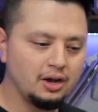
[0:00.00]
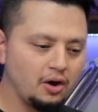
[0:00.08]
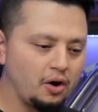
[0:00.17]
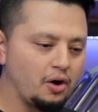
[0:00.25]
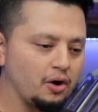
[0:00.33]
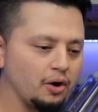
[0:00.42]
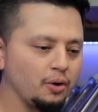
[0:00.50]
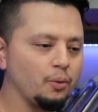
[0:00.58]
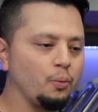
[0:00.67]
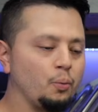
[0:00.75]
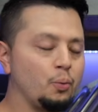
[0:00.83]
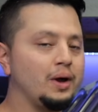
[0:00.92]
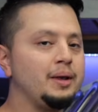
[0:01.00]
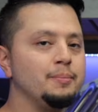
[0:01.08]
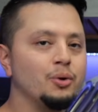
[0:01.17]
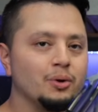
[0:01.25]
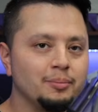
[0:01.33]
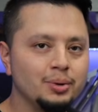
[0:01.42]
are way
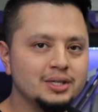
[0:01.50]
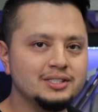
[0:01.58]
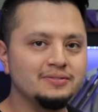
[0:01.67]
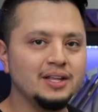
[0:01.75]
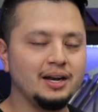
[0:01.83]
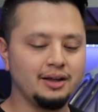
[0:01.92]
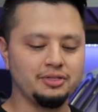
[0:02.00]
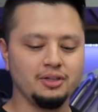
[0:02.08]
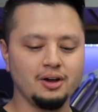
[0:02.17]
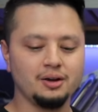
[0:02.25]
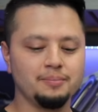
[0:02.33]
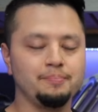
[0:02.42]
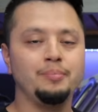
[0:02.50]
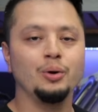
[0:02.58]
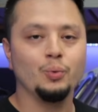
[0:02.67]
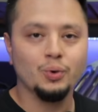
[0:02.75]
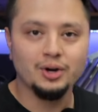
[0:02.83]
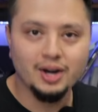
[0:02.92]
more impressive than I thought, but
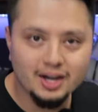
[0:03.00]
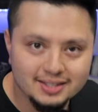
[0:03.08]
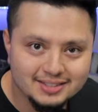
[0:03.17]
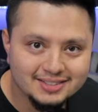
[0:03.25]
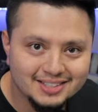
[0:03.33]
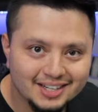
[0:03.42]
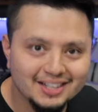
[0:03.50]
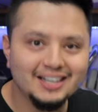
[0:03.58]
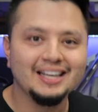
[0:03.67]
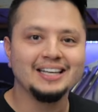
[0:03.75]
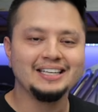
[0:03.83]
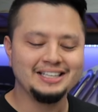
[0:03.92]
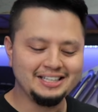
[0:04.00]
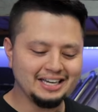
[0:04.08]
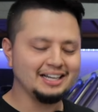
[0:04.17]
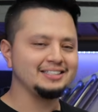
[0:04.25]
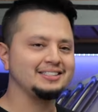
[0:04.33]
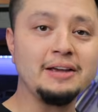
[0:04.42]
we're not done yet.